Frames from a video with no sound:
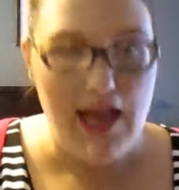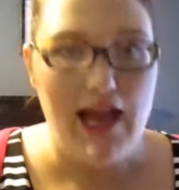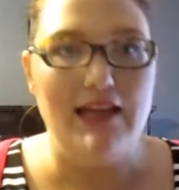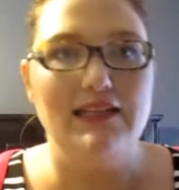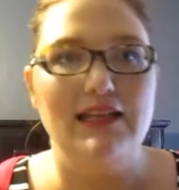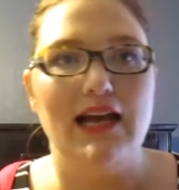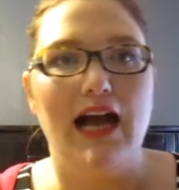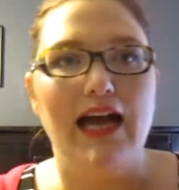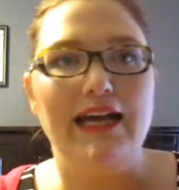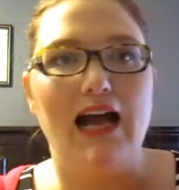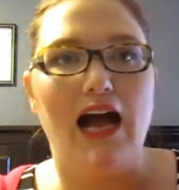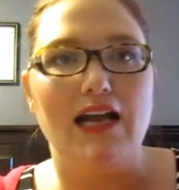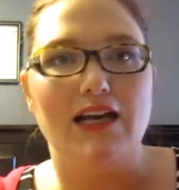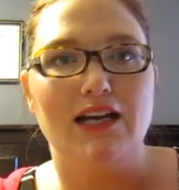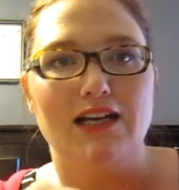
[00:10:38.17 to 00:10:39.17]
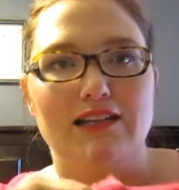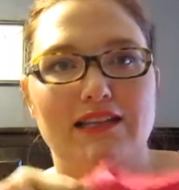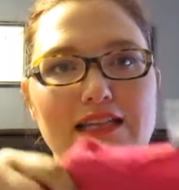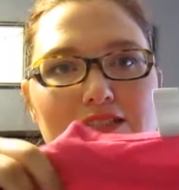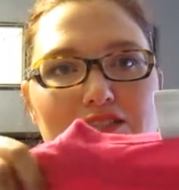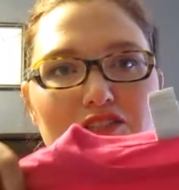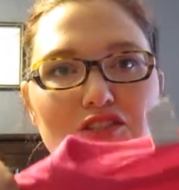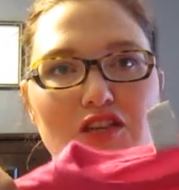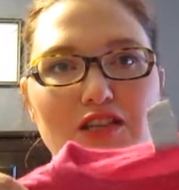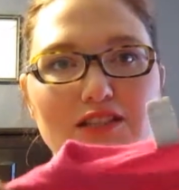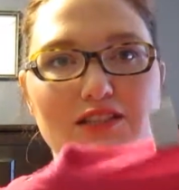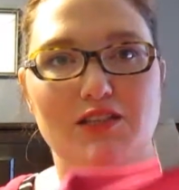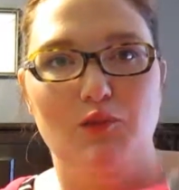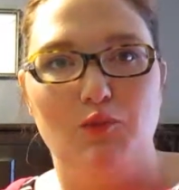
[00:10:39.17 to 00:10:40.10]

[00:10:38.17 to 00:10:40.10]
And then I got her this shirt to